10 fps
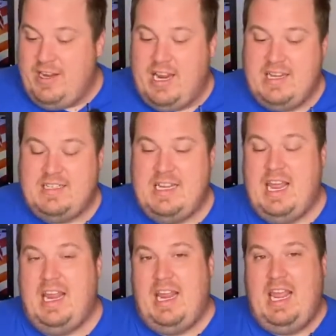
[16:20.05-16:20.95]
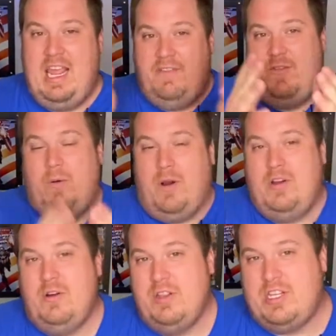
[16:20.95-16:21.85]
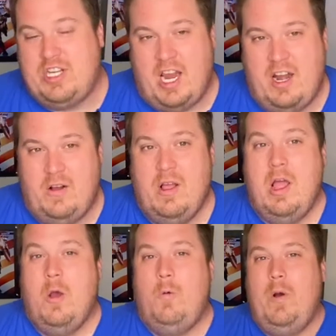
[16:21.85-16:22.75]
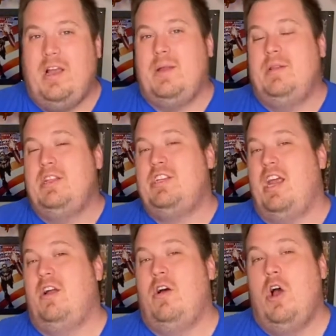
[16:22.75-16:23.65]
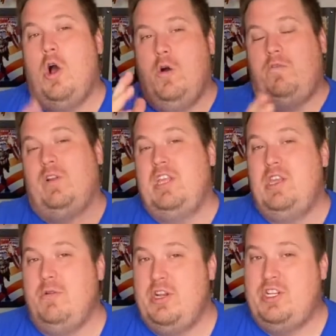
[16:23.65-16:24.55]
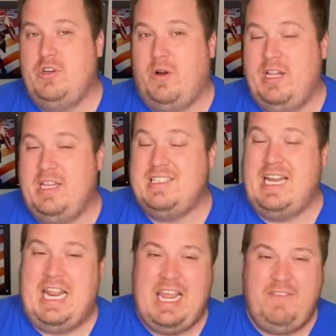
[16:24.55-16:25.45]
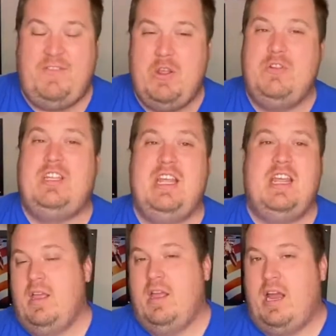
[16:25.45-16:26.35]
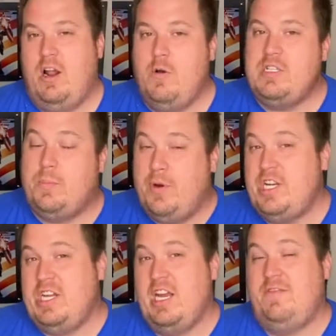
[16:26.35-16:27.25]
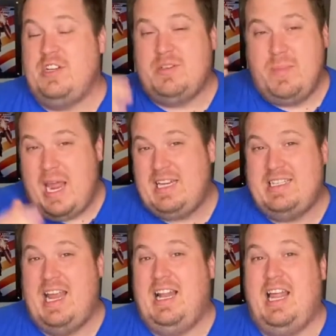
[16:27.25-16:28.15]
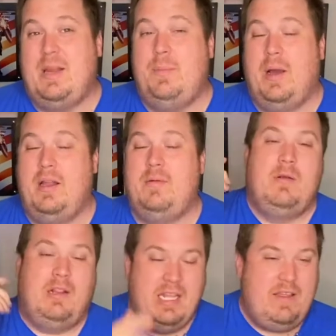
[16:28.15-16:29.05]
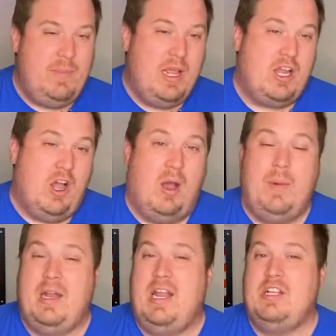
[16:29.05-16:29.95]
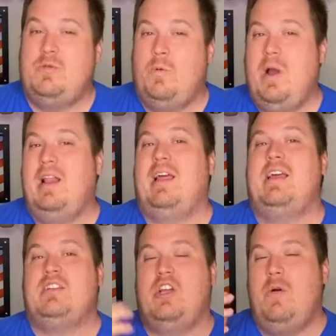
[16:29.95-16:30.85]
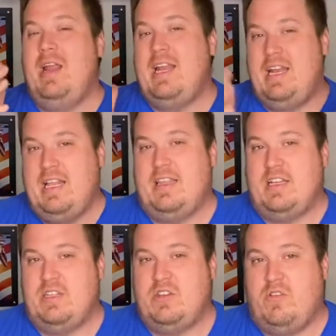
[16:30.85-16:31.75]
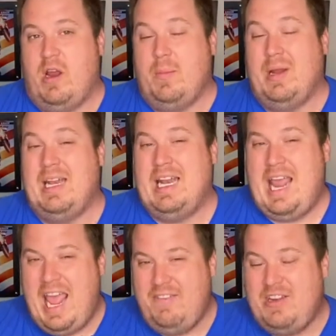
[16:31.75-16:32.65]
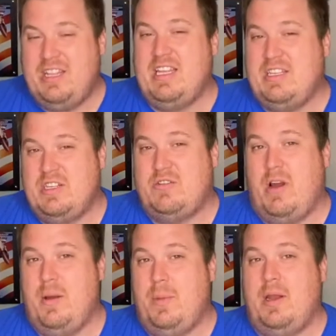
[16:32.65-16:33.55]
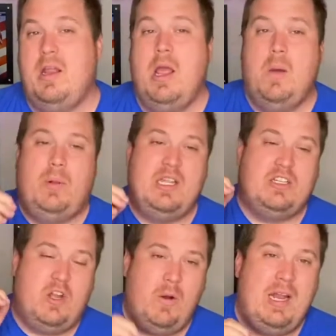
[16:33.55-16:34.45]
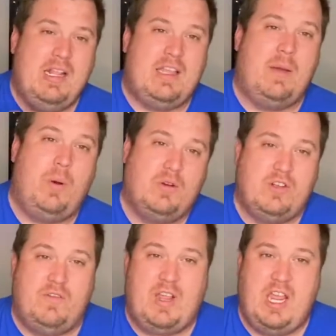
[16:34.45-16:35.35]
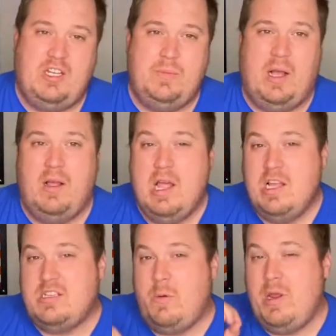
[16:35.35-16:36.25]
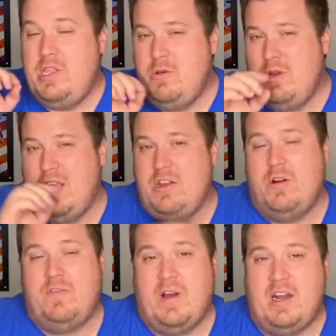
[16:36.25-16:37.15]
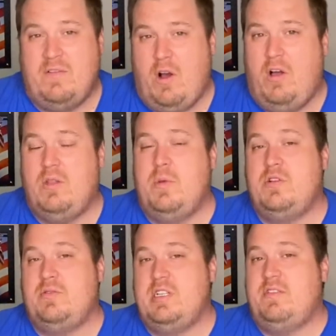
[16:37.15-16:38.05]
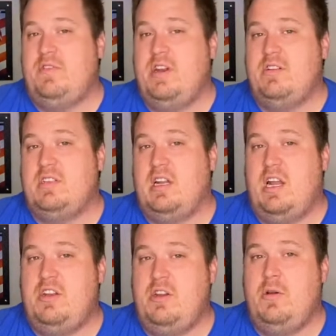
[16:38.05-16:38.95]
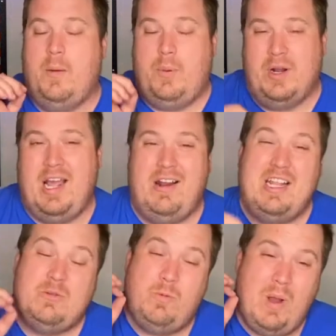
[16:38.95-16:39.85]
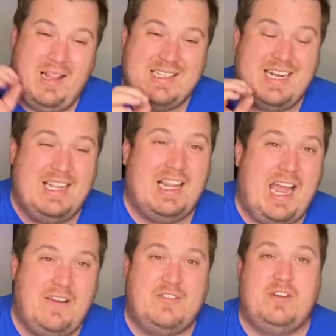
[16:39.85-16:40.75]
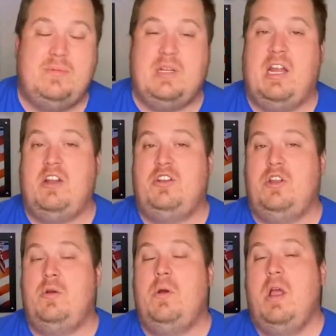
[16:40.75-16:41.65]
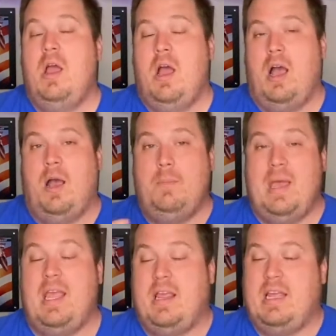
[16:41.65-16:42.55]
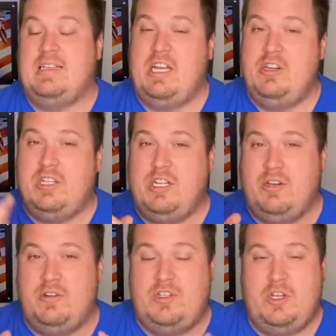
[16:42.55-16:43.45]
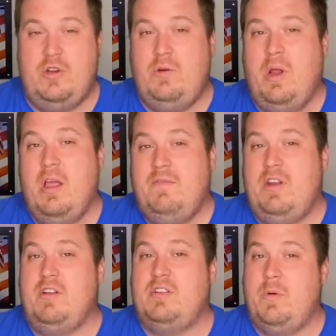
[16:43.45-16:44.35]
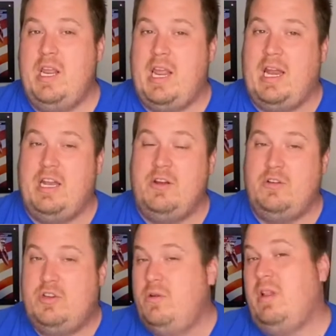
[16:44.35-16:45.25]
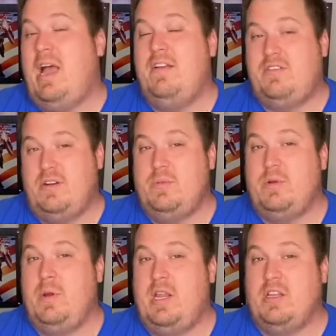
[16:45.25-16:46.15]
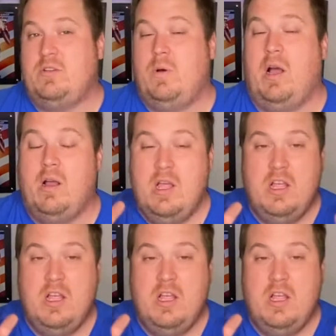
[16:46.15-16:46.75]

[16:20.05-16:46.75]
guys today. If you are new to the channel, welcome to the channel. Hopefully you enjoyed this. And if you did, I'd always appreciate it if you smash that like button, leave me a comment, as well as go ahead and hit that subscribe button. And after you hit that subscribe button, please go ahead and hit that post notification bell, so that way you get notified of all the most recent videos that I do put out, as well as any live streams that I do make. Because I usually do 2 videos a week and I do 2 live streams a week as well.